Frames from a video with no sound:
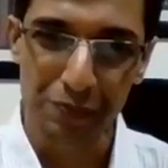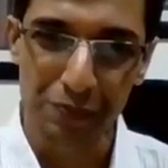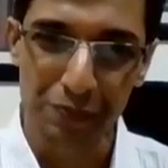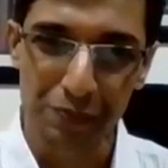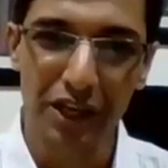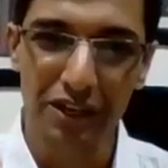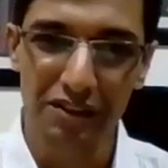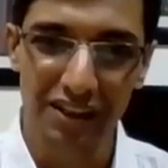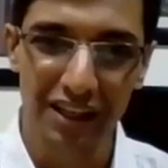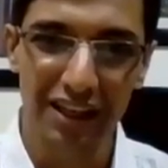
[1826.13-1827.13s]
learning a
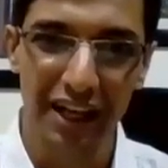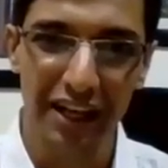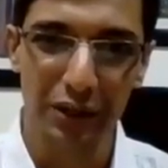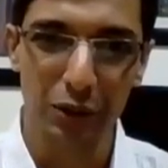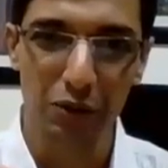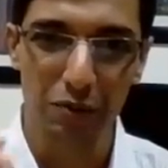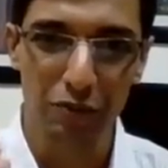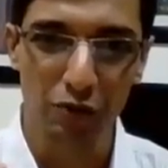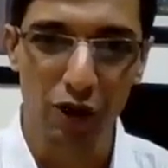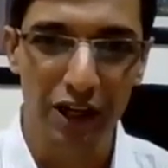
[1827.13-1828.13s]
skill and
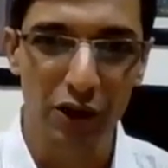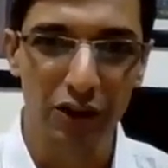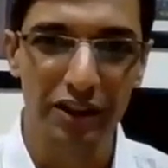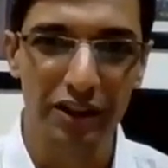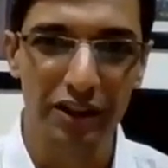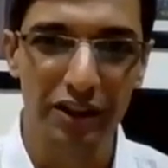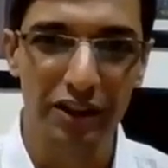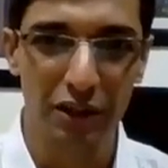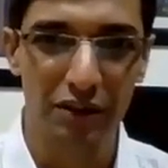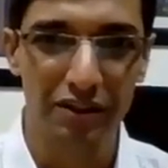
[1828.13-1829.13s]
working on that
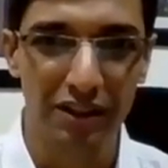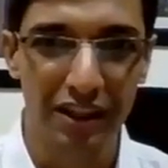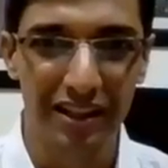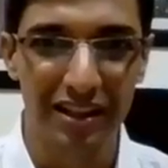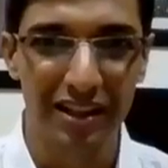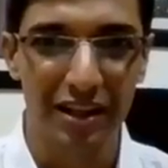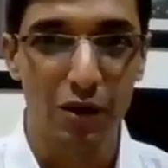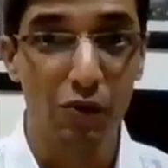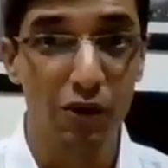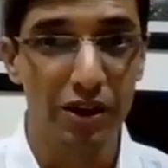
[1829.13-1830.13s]
particular skill
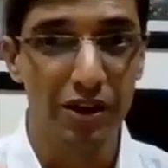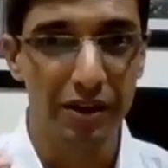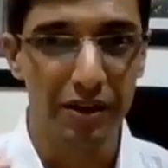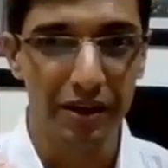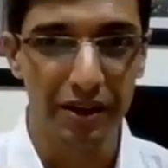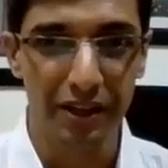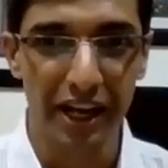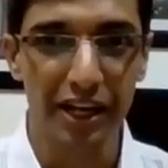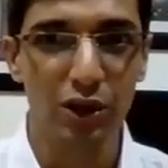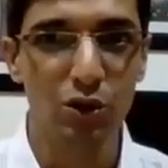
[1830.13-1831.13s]
would
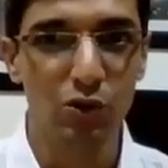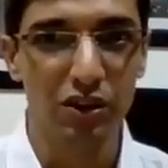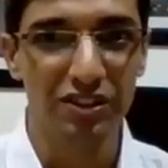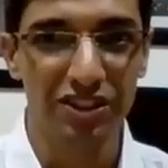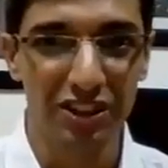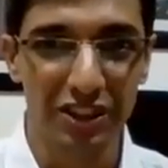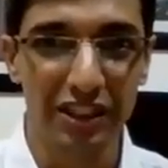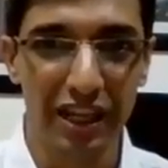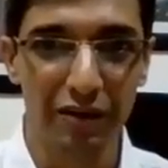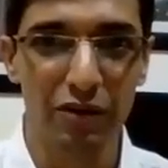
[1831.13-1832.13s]
take you to a
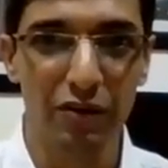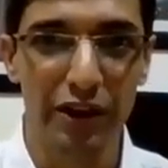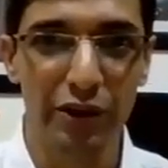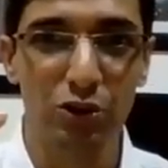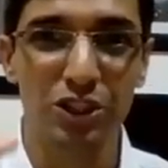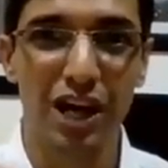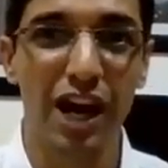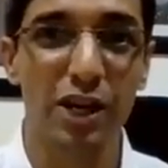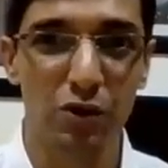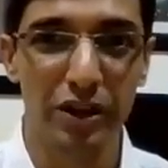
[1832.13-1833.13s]
certain level where you
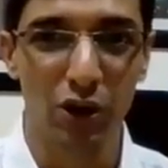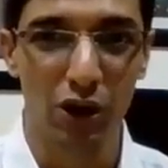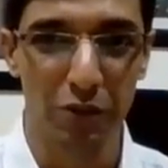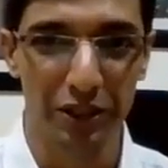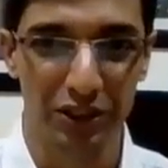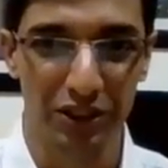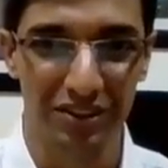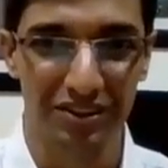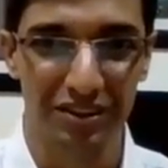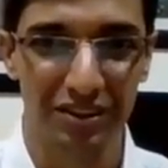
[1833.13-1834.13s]
start doing
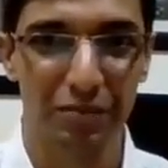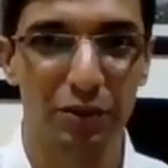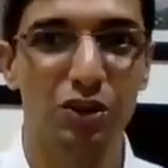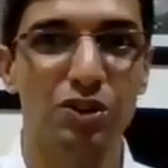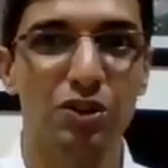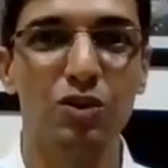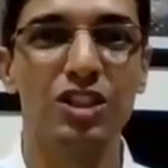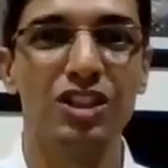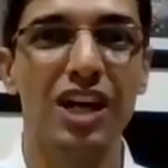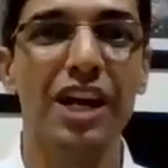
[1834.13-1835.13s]
automations because you will
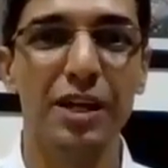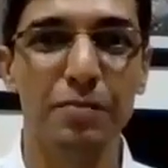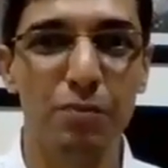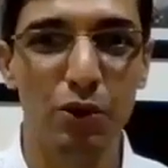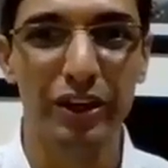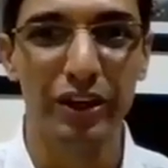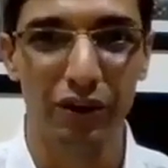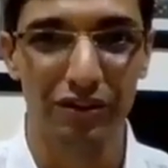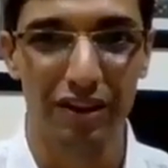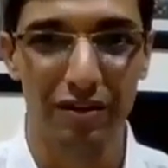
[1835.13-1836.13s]
start improving
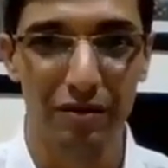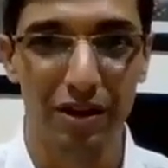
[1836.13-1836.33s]
yourself.